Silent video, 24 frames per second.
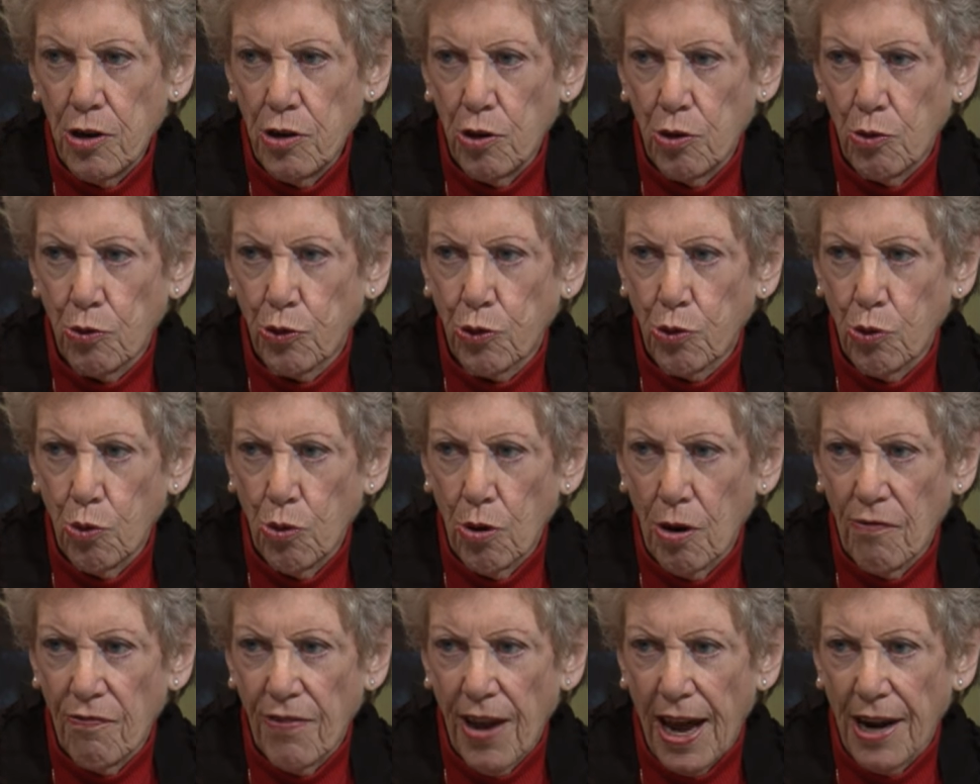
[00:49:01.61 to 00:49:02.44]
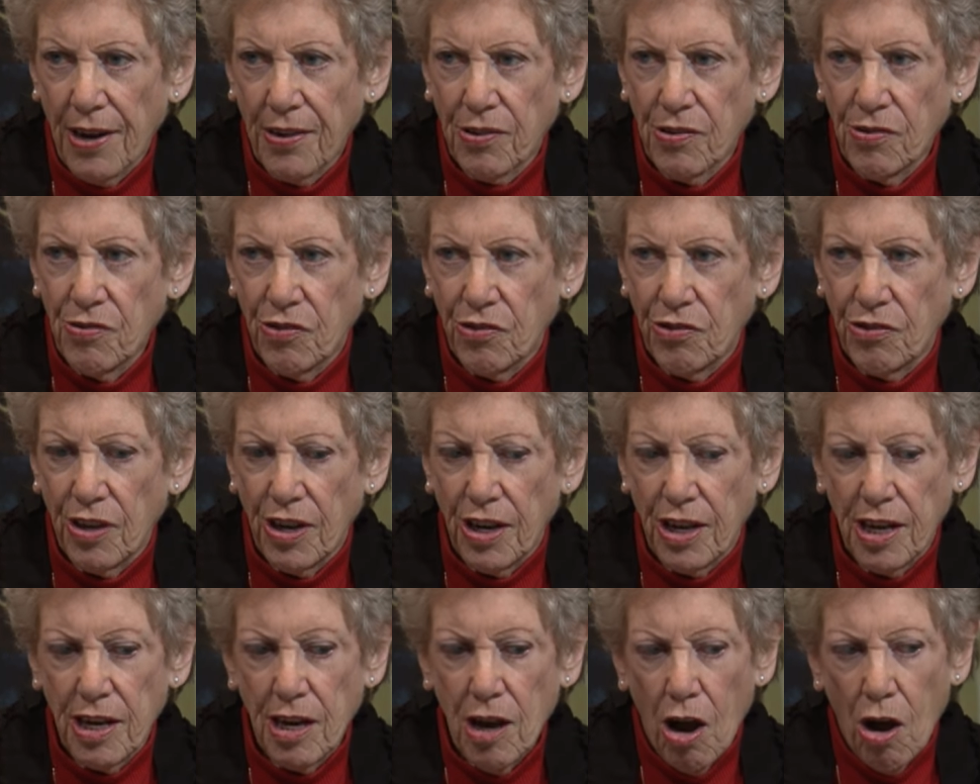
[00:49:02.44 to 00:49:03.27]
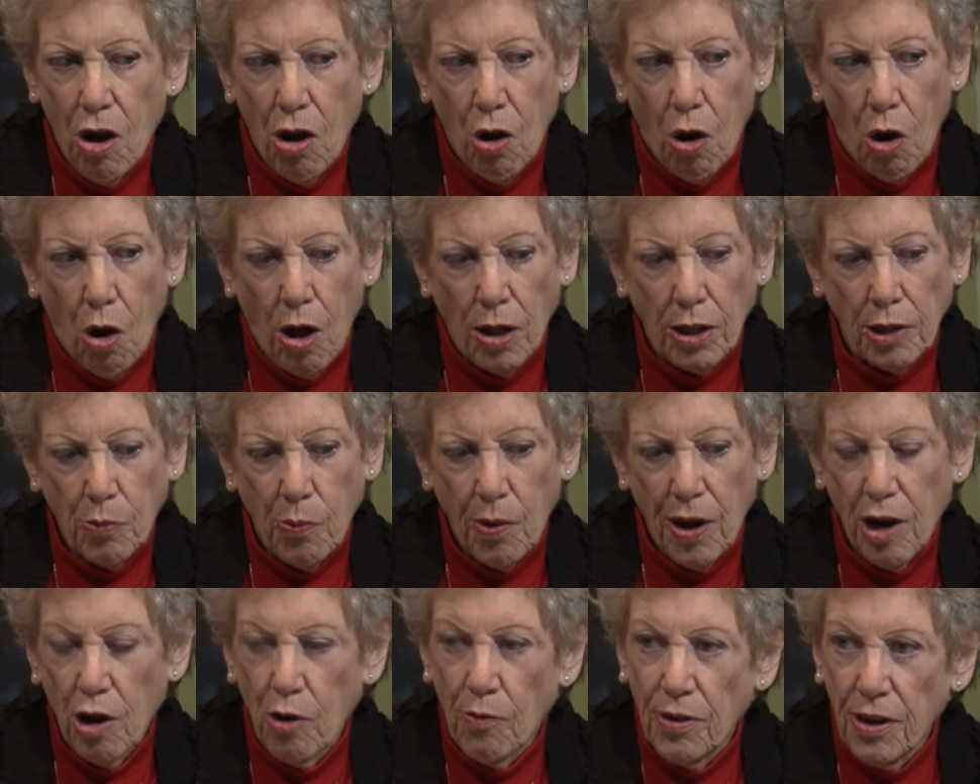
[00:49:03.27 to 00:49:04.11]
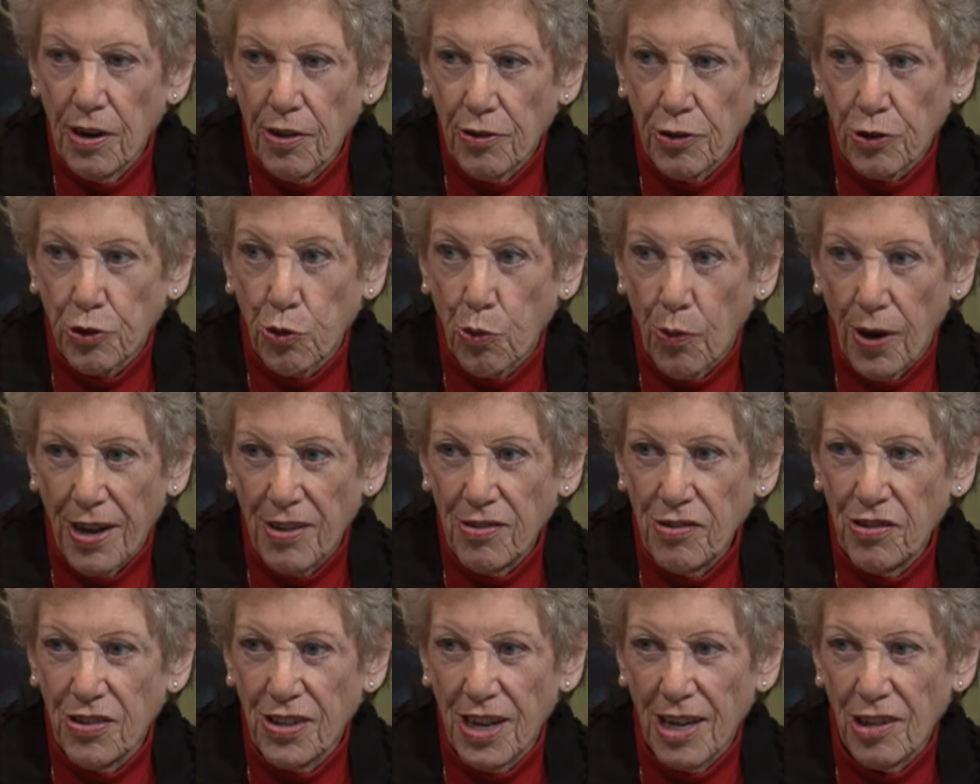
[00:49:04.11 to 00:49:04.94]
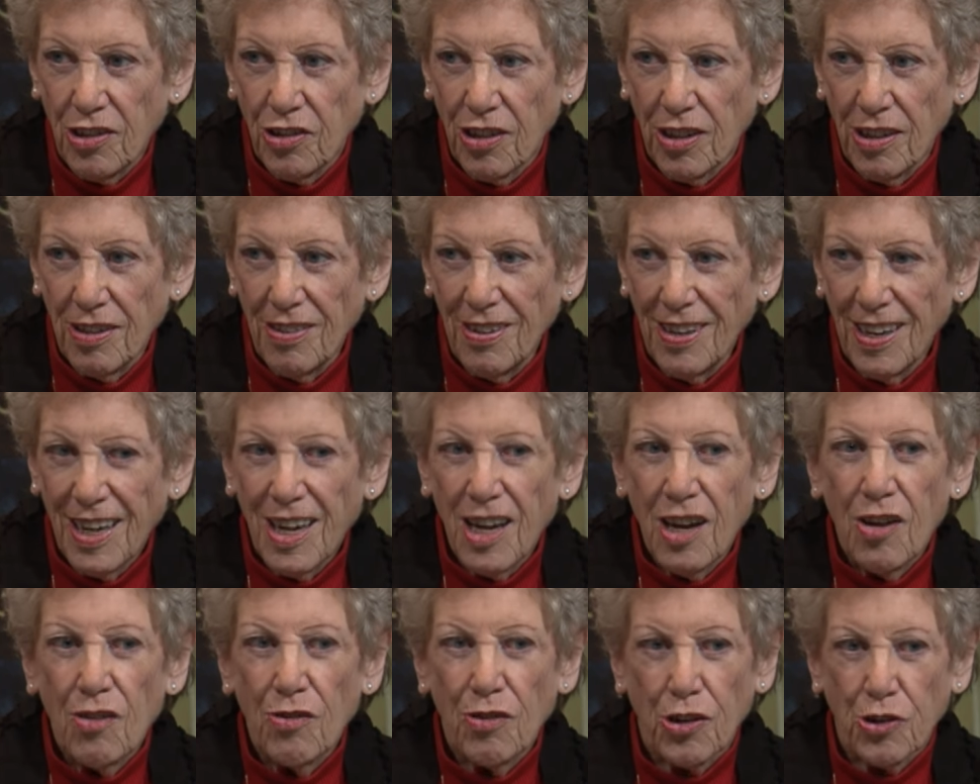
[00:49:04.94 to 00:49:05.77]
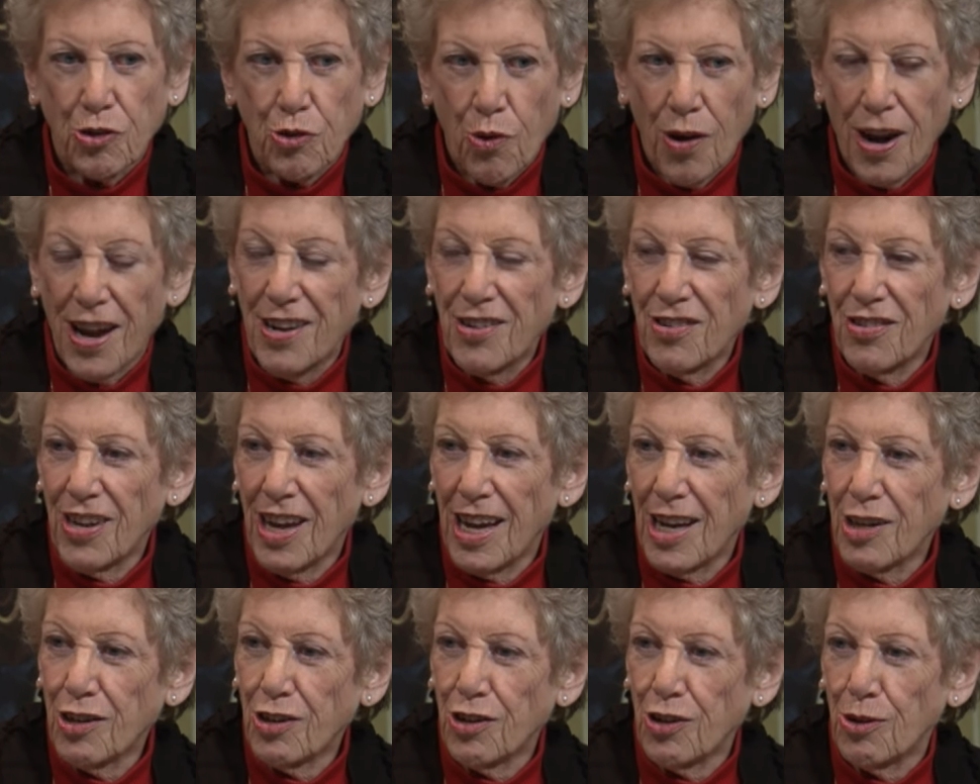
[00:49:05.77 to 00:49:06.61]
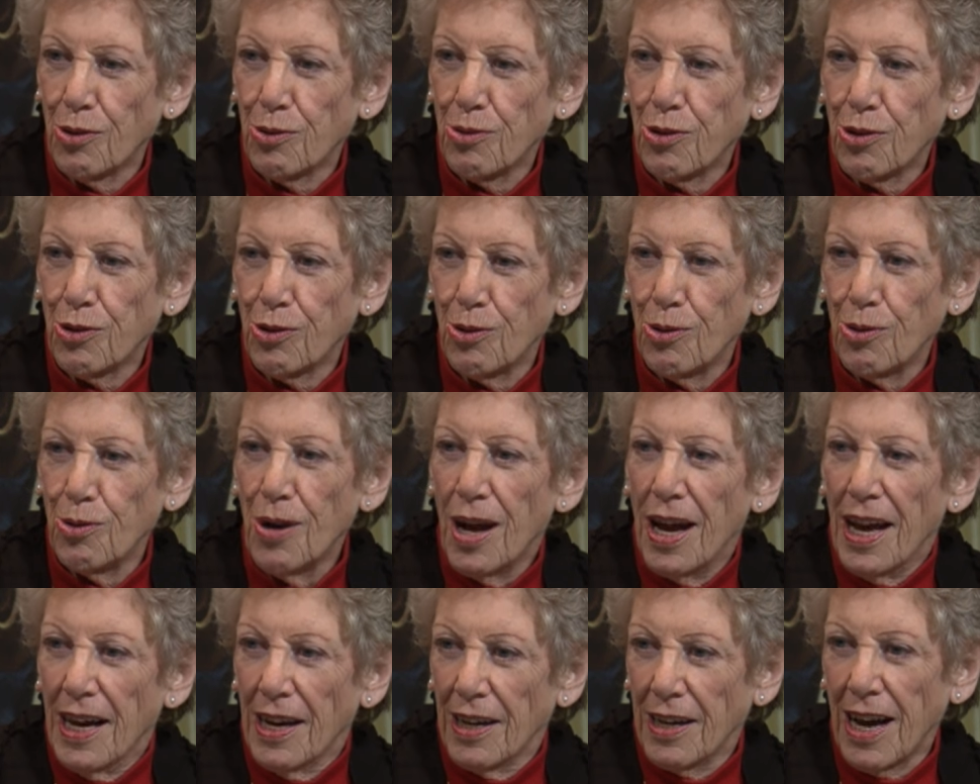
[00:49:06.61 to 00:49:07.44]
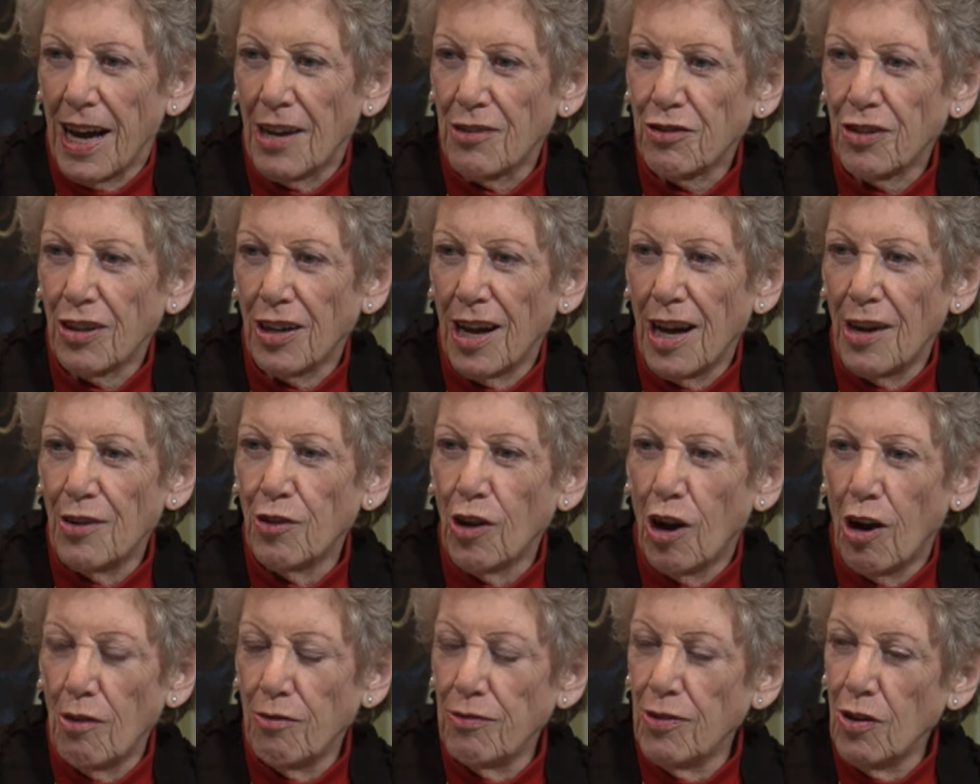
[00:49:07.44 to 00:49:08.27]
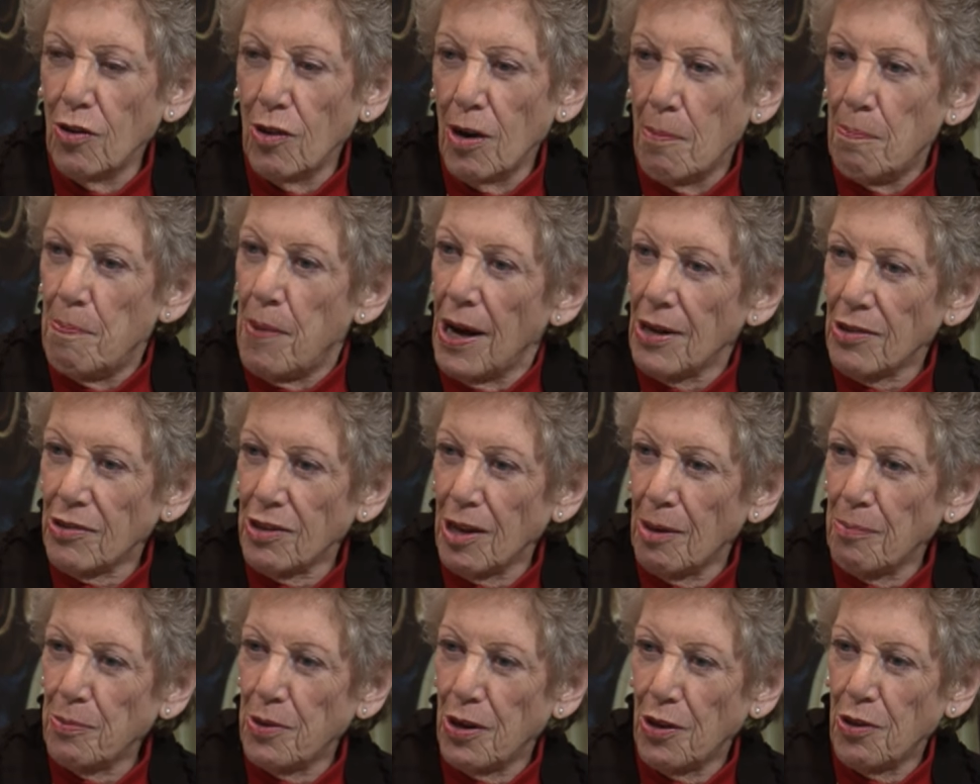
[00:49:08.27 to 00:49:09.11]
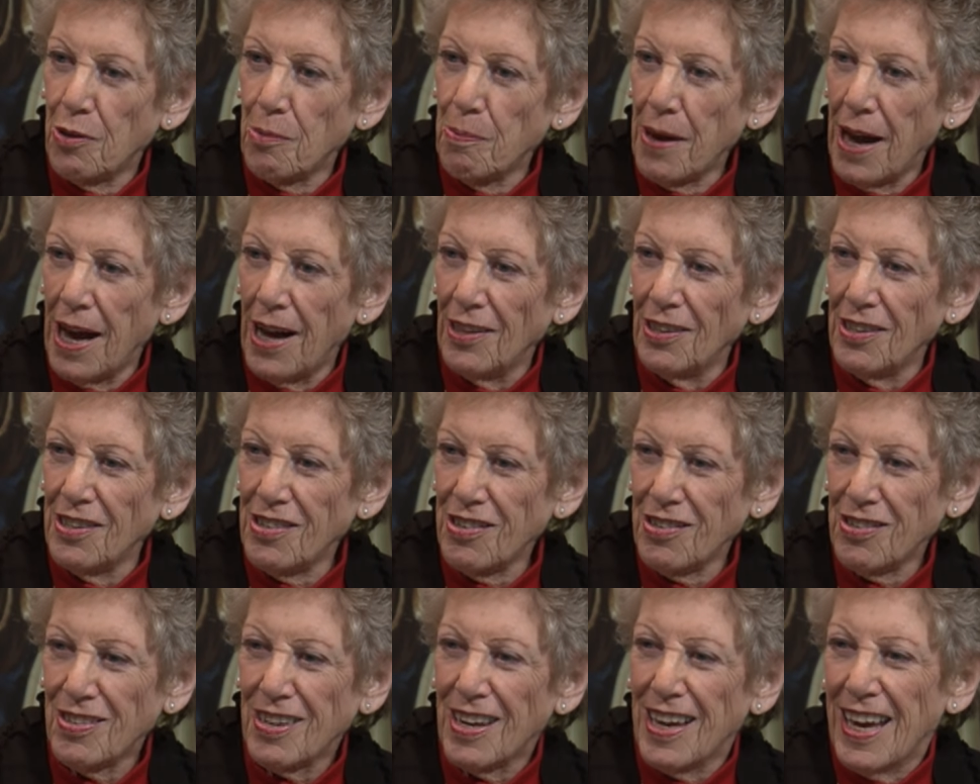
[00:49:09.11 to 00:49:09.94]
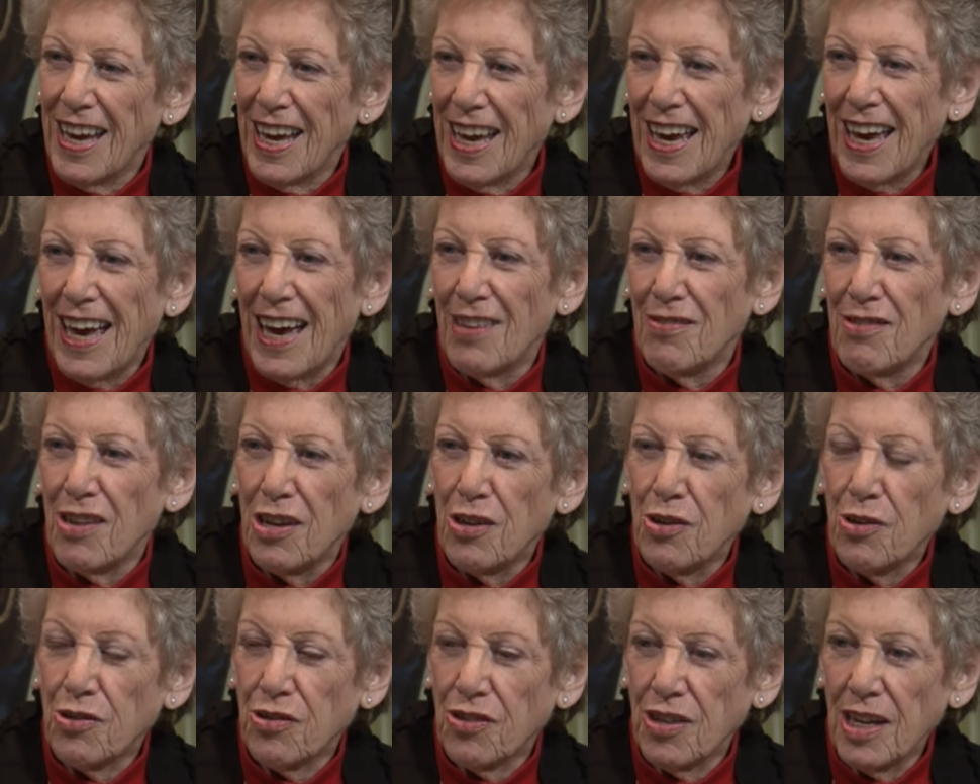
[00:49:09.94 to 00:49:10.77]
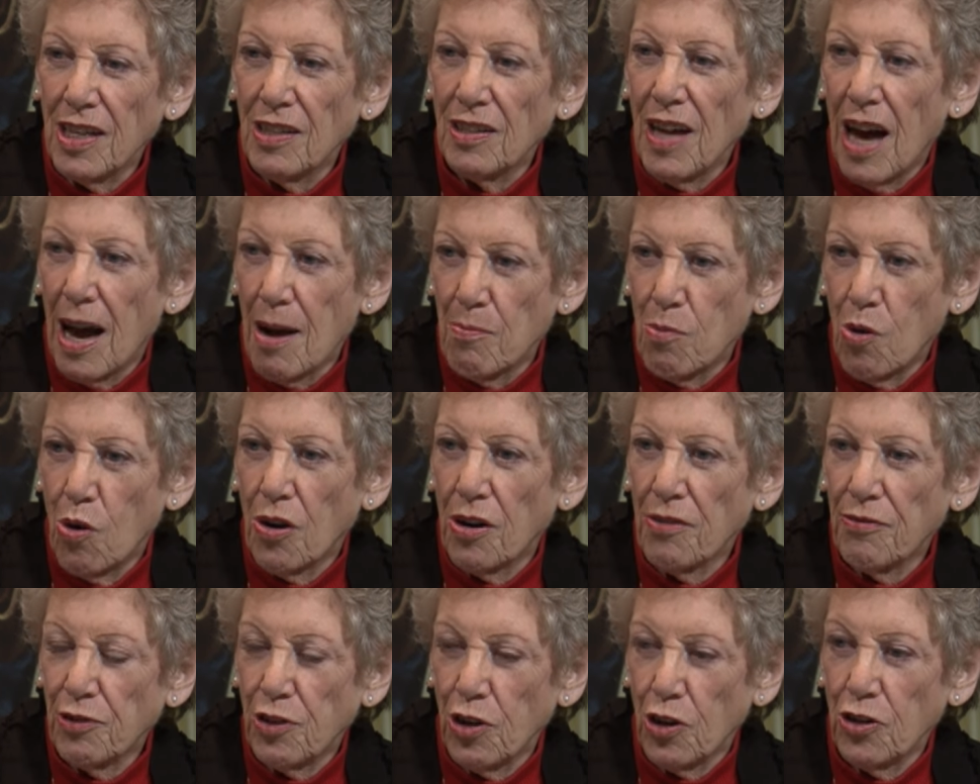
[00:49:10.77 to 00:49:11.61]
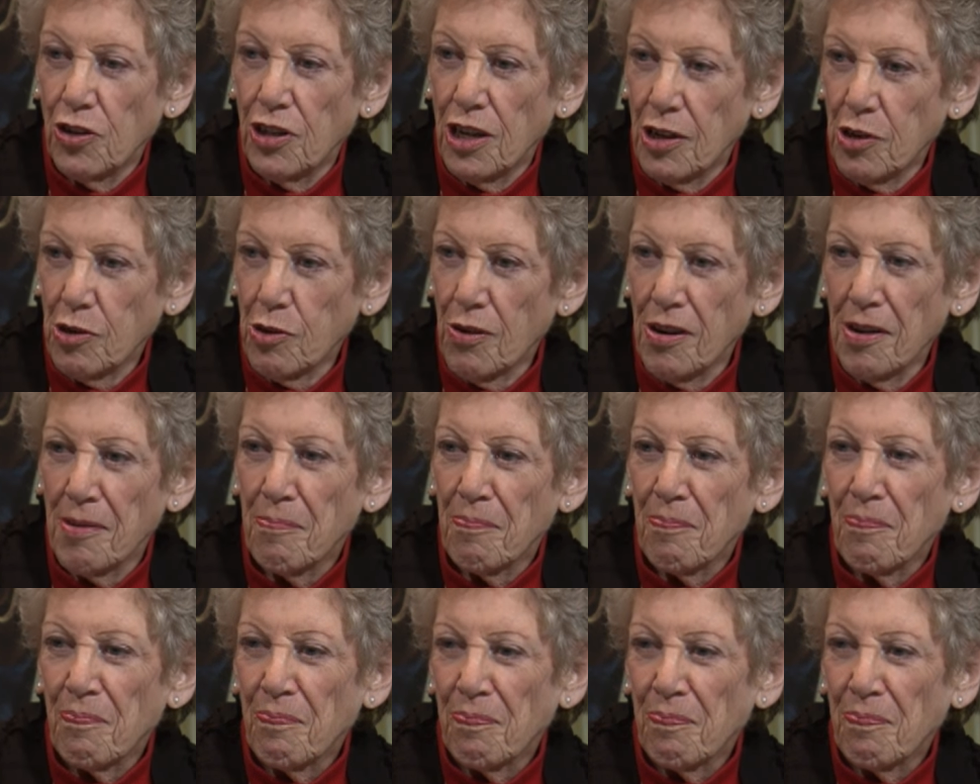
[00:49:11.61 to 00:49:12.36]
you tour Vatican City all the way over to the train station. The train takes you to Castel Gandolfo, a bus up to the palace, mm-hmm. and then you see a lot more of church history.